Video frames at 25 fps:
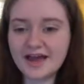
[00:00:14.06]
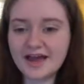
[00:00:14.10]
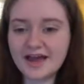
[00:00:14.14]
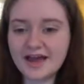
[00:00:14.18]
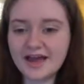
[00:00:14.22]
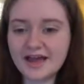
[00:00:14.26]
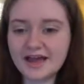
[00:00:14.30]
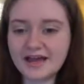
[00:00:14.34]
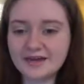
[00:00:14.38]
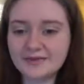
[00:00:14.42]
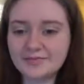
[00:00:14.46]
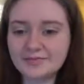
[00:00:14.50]

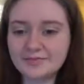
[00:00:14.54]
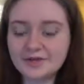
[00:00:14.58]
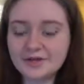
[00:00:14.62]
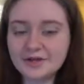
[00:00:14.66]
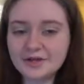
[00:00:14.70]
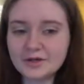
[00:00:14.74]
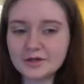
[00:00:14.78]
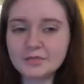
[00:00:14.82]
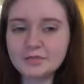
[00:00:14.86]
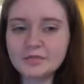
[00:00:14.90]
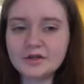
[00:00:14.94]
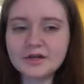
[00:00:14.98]
and
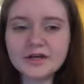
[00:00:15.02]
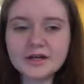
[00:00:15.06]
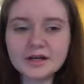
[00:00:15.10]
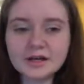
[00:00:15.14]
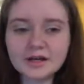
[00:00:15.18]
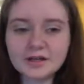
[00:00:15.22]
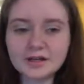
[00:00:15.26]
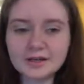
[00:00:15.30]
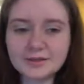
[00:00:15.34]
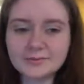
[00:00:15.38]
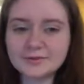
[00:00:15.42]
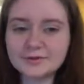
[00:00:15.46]
being a
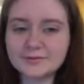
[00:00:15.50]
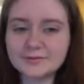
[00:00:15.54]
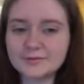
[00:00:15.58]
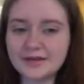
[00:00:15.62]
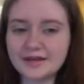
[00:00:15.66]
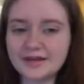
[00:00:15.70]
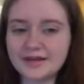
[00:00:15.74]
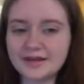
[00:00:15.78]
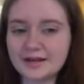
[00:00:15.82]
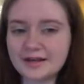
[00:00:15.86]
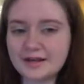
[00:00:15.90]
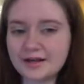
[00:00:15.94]

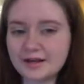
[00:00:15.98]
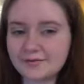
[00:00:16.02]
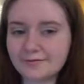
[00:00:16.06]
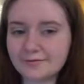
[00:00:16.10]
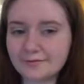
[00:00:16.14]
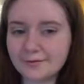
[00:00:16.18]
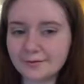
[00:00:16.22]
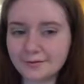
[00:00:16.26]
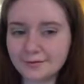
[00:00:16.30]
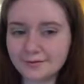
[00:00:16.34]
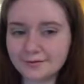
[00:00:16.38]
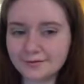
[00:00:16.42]
kleptomaniac
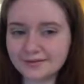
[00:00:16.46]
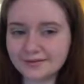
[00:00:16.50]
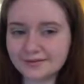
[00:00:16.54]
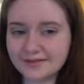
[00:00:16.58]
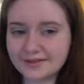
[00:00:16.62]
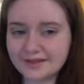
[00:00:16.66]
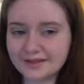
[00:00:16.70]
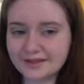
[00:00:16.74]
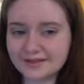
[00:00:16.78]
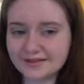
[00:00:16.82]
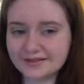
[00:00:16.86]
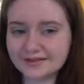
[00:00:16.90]
for those
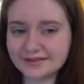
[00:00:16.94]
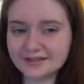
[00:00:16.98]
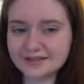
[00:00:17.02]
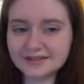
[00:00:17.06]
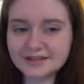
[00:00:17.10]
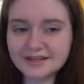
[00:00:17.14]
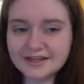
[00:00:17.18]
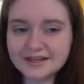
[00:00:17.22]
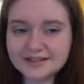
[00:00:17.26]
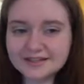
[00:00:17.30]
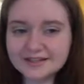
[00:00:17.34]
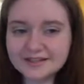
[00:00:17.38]
things. And she
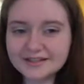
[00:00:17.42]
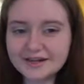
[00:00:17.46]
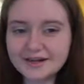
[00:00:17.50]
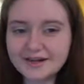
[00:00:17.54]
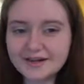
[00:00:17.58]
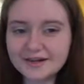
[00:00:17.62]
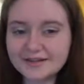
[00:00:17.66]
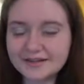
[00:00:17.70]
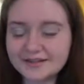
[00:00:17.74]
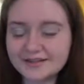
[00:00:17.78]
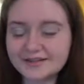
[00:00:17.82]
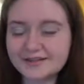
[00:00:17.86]
likes to
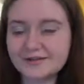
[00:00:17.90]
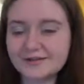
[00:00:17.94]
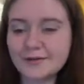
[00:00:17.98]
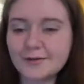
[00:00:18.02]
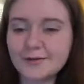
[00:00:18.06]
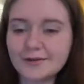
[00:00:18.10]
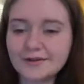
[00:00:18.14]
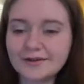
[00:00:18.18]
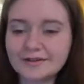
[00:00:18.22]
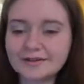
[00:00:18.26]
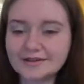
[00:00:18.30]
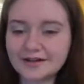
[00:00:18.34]
call it
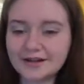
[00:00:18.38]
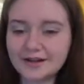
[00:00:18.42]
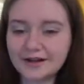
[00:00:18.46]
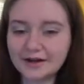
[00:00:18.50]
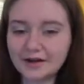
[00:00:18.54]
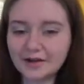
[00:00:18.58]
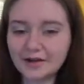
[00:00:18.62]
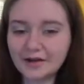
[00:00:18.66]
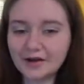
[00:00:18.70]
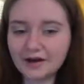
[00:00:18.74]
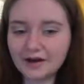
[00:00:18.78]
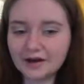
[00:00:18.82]
stolen
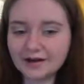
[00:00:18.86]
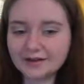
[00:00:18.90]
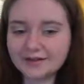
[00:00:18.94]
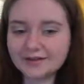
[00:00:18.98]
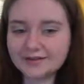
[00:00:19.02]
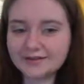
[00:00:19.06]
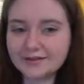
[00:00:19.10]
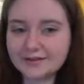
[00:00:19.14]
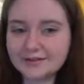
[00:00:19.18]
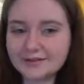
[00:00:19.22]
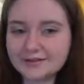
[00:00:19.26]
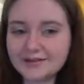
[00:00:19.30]
dialogue.
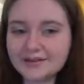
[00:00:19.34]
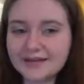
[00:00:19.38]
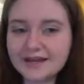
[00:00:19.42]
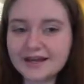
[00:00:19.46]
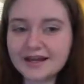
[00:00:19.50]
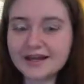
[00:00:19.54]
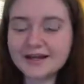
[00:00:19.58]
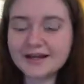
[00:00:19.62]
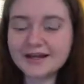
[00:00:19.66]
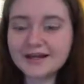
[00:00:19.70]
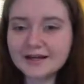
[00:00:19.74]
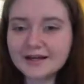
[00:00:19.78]
So
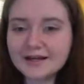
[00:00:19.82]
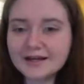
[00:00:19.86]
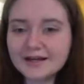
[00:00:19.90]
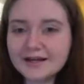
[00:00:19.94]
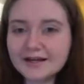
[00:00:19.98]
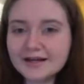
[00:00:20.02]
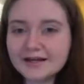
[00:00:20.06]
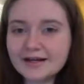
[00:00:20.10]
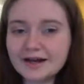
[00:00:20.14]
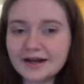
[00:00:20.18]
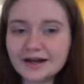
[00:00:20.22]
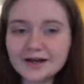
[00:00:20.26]
today,
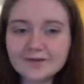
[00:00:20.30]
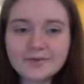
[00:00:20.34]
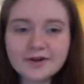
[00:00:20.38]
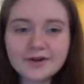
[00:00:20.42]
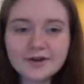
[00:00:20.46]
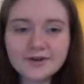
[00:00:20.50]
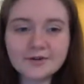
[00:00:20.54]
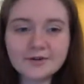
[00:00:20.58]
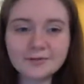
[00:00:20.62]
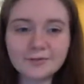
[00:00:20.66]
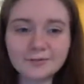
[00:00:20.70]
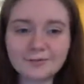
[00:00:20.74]
I'm
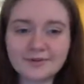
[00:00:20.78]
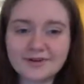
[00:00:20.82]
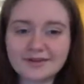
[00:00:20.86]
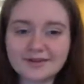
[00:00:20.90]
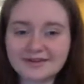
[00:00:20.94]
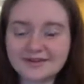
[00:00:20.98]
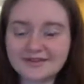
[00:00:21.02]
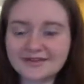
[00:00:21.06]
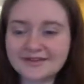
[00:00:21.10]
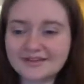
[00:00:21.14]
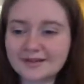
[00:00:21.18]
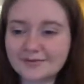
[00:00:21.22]
here to read
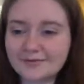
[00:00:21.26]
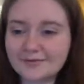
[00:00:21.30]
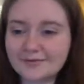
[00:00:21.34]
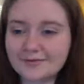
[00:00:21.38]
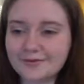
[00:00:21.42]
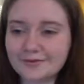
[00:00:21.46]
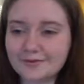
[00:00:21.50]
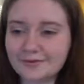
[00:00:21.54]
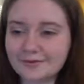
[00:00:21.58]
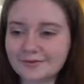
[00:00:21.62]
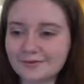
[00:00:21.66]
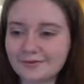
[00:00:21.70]
some of
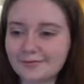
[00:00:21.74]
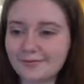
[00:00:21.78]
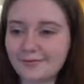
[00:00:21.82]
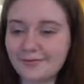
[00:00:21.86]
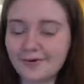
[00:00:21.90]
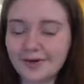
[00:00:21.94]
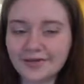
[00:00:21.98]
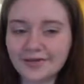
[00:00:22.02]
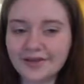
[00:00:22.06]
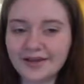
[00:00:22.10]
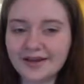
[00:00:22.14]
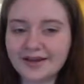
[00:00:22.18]
those
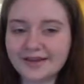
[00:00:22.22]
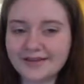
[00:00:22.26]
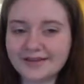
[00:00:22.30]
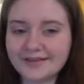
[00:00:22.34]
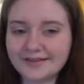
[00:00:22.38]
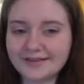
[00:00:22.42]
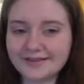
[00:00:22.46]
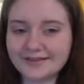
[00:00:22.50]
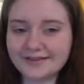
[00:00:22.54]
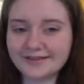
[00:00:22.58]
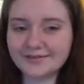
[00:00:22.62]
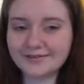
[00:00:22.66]

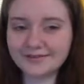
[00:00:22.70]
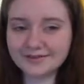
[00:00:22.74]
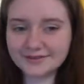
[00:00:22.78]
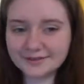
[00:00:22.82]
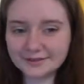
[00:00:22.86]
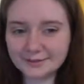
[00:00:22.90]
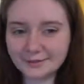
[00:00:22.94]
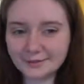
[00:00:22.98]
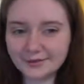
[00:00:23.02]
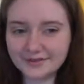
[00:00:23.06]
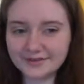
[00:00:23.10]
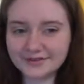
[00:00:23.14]
one-liners of
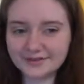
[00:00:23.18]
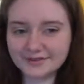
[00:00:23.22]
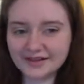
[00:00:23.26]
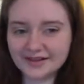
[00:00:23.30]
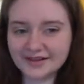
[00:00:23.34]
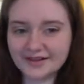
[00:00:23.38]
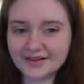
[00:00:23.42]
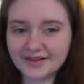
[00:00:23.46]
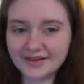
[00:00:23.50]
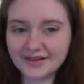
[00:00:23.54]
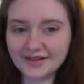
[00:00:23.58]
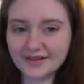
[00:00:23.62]
stolen
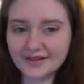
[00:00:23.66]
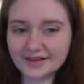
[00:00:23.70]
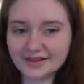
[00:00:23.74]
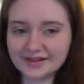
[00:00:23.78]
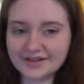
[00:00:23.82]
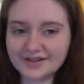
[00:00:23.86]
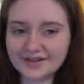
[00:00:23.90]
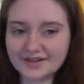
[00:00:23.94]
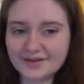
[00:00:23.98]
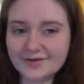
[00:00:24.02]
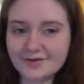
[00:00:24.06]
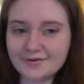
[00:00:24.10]
dialogue
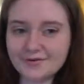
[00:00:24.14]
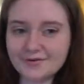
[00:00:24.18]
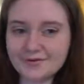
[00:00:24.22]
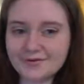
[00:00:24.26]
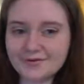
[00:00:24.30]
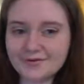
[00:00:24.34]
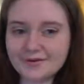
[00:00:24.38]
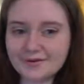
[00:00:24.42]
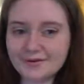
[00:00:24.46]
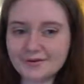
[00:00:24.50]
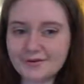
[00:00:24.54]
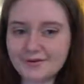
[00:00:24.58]
to you.
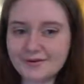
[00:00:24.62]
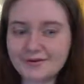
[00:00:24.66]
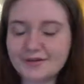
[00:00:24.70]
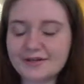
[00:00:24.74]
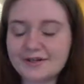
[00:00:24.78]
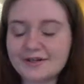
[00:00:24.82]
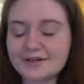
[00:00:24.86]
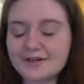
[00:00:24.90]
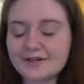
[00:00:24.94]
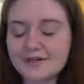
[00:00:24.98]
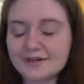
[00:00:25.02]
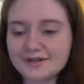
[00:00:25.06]
So
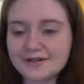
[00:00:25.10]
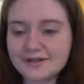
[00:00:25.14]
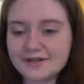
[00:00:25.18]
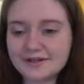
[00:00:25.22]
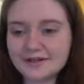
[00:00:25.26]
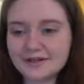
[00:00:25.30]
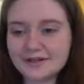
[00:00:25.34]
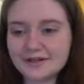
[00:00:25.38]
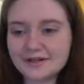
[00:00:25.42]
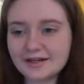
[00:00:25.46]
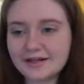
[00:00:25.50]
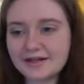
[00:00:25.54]

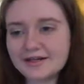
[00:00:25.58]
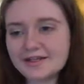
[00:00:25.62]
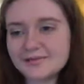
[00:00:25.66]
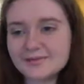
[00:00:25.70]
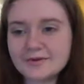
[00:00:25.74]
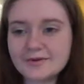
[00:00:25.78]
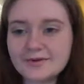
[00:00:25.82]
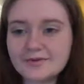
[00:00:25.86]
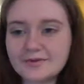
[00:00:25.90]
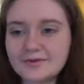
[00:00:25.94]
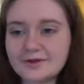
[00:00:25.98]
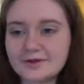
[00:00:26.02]
I guess
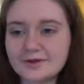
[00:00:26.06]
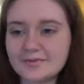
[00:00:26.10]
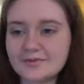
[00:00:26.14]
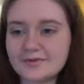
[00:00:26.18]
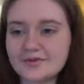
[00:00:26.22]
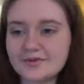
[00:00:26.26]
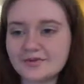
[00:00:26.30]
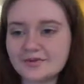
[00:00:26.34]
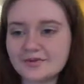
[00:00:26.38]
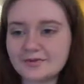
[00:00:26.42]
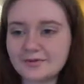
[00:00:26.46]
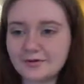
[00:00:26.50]
maybe they could be
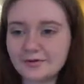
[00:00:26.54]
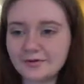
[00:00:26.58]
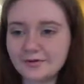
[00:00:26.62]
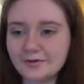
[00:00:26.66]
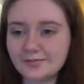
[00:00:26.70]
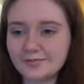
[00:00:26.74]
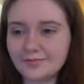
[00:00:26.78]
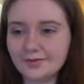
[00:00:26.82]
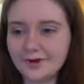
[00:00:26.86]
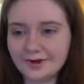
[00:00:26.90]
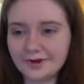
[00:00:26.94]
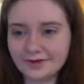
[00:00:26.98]
stolen
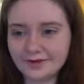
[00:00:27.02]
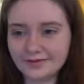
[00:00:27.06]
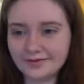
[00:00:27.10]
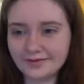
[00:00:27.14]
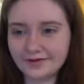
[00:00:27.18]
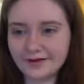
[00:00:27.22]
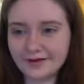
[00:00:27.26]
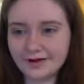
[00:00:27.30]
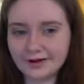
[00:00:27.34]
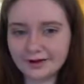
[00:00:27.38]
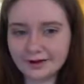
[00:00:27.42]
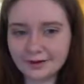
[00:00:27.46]

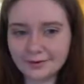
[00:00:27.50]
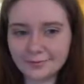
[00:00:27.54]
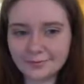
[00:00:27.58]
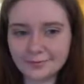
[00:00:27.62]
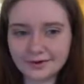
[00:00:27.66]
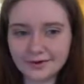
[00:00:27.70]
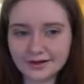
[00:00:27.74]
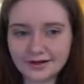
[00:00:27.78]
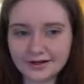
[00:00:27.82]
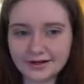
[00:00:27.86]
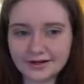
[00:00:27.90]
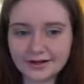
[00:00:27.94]
monologue,
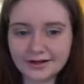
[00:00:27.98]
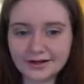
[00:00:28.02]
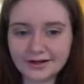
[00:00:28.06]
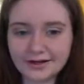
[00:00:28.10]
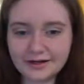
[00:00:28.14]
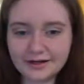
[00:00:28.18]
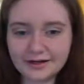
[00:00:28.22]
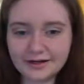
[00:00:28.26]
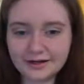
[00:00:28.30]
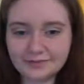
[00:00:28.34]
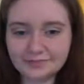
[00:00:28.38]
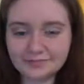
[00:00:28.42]
but
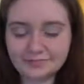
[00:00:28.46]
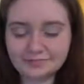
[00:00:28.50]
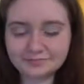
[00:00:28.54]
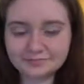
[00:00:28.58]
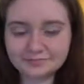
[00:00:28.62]
um,